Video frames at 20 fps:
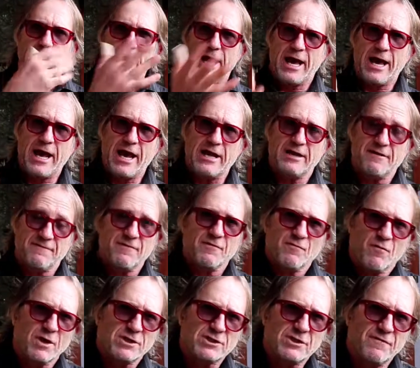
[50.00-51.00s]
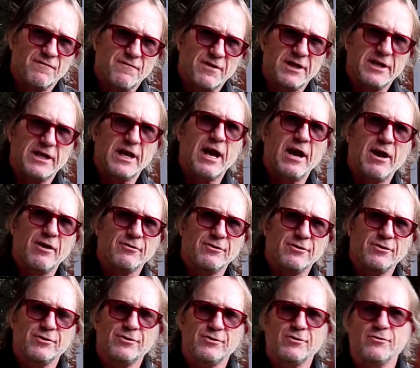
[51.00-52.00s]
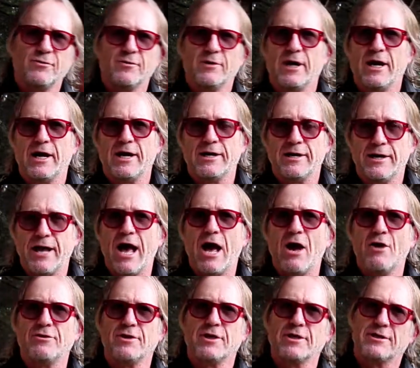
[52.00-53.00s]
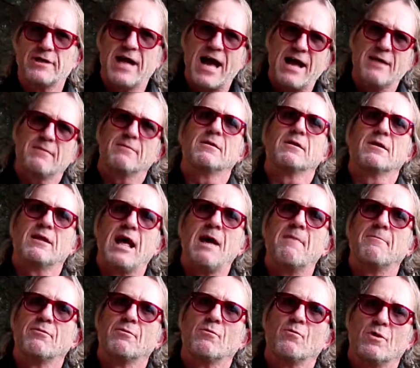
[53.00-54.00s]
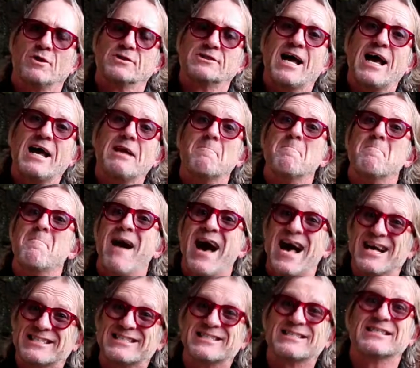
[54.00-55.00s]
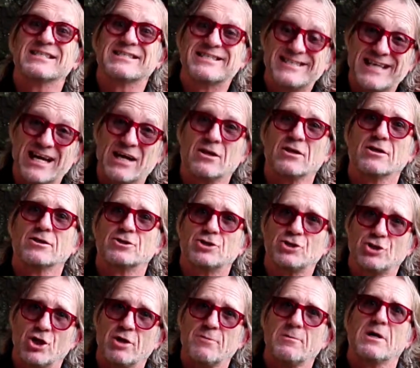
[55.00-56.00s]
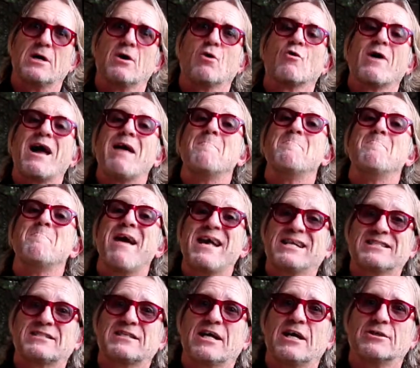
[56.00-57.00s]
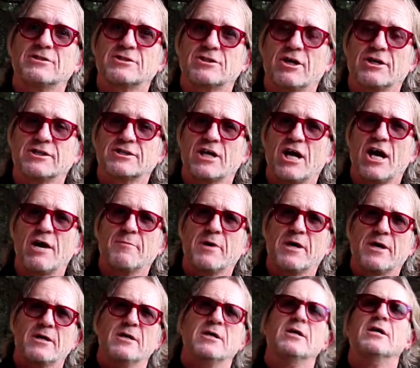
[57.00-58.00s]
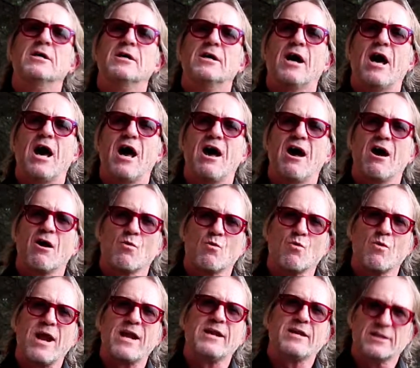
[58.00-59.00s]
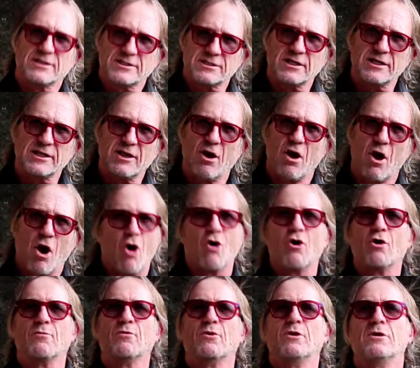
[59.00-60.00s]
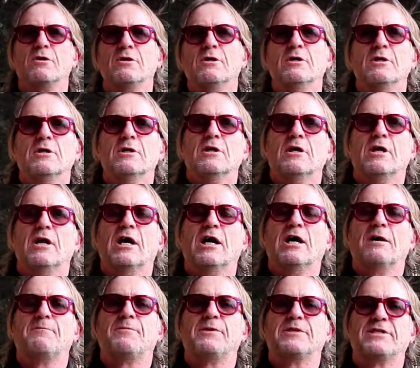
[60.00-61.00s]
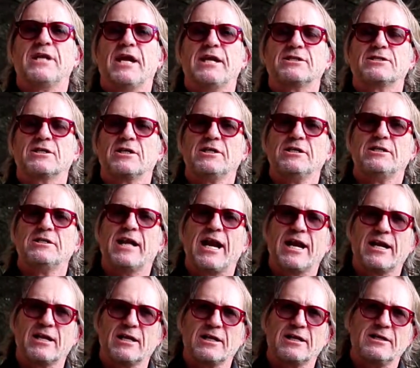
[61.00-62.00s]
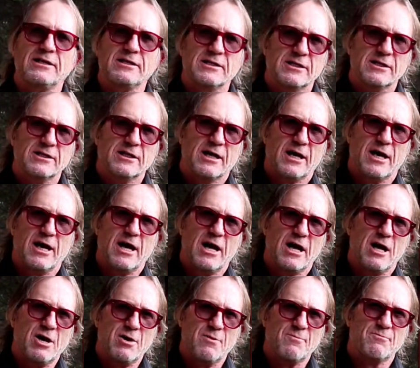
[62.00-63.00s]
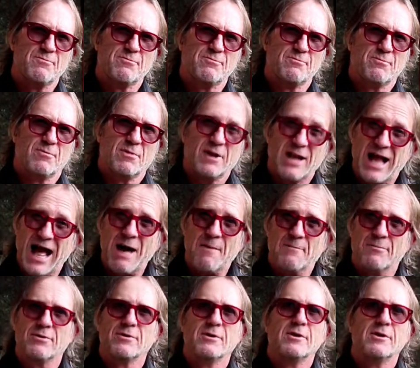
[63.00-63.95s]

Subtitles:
And if you've watched the video, you know that that lump was a mast cell tumour, or a mastocytoma, a horrendously horrible, potentially deadly lump.